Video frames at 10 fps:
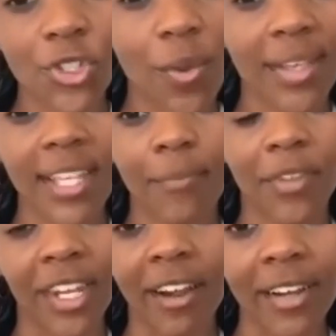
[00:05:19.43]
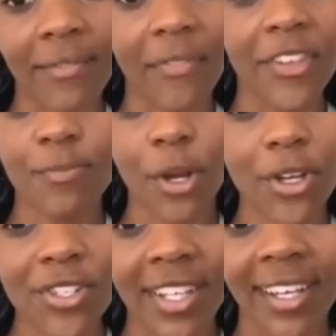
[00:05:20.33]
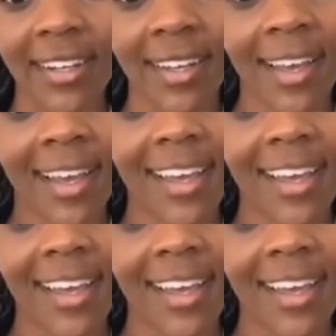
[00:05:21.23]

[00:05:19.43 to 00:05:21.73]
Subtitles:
to accept the narrative that this person